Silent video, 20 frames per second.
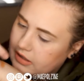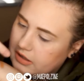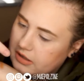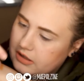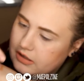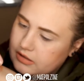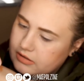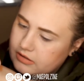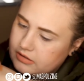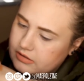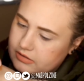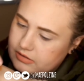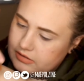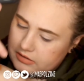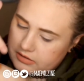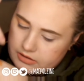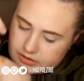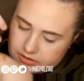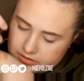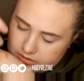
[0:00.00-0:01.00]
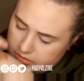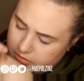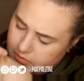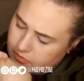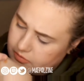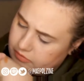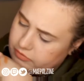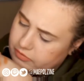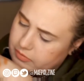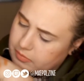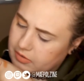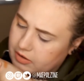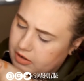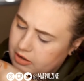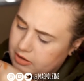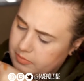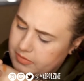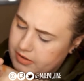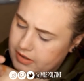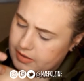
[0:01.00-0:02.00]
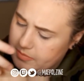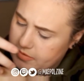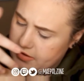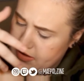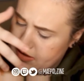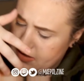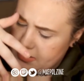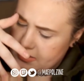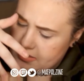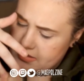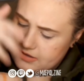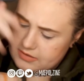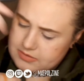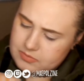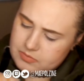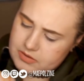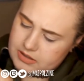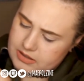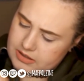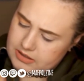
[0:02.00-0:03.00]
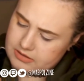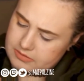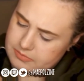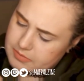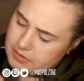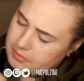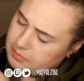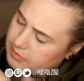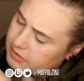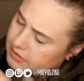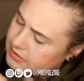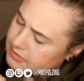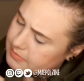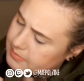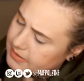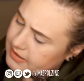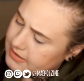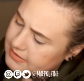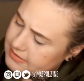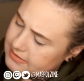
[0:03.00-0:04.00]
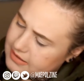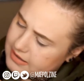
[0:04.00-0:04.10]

is the one from Car and then this one is pumpkin spice.